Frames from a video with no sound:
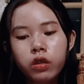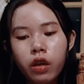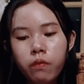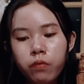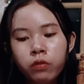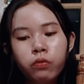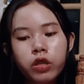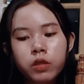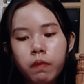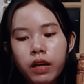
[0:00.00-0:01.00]
to the immune
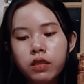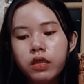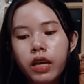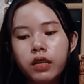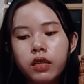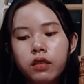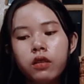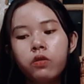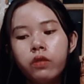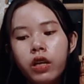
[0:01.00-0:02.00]
response and in
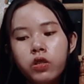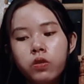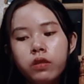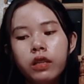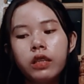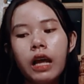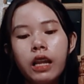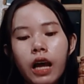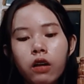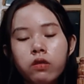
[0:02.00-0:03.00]
the connection that
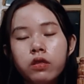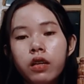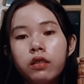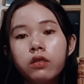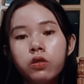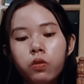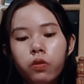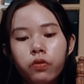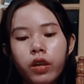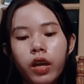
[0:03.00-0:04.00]
allows cells to
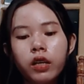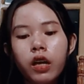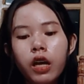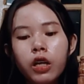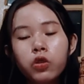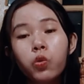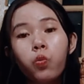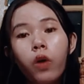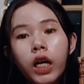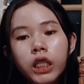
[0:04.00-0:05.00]
connect to
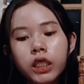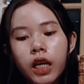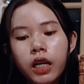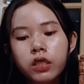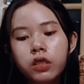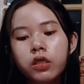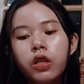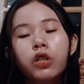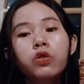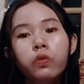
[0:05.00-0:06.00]
one another
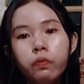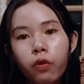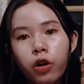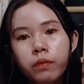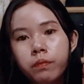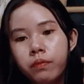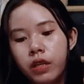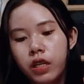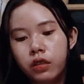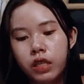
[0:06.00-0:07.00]
to form
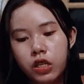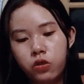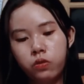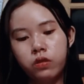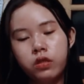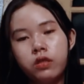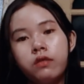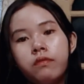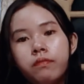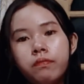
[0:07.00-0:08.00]
tissues.
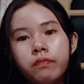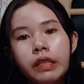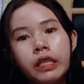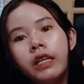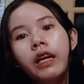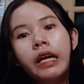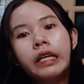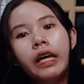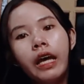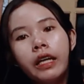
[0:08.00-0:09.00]

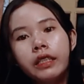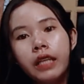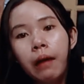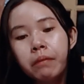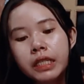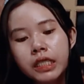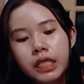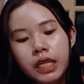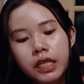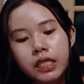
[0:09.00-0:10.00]
And number 6
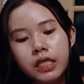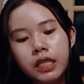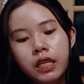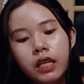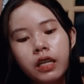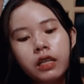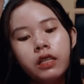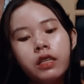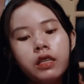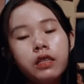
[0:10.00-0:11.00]

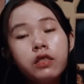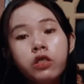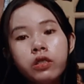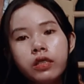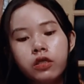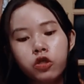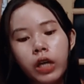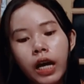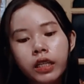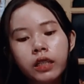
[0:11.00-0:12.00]
is
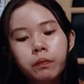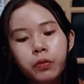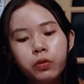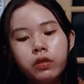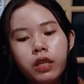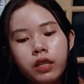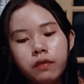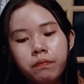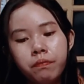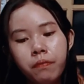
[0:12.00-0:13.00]
channel protein.